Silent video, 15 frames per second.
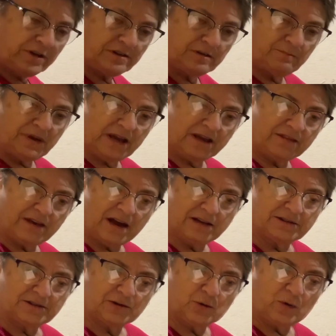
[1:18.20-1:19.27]
to make
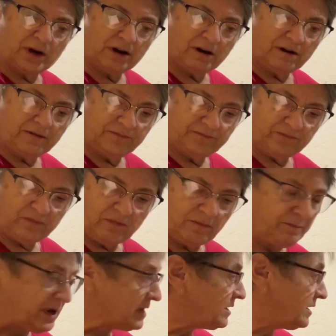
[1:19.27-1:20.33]
that square.
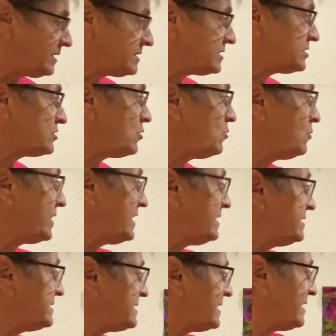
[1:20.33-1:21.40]
But it's so
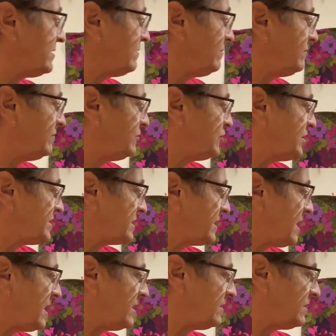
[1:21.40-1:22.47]
easy. Just
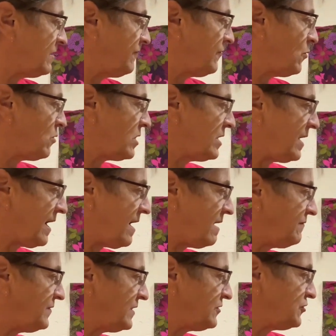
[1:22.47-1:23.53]
cut the
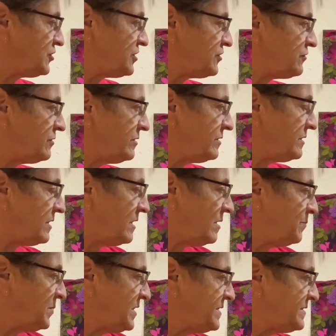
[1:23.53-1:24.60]
4.5 inch strip
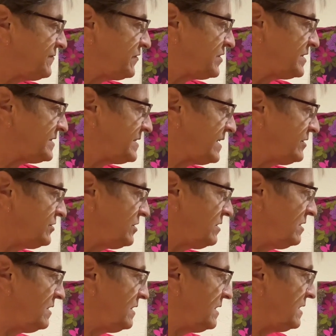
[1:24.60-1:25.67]
piece for the center.
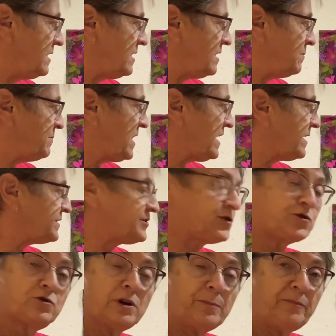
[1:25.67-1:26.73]
Make a
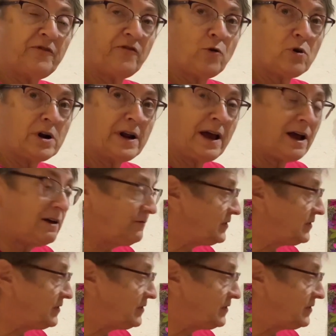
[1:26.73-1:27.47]
strip 4.5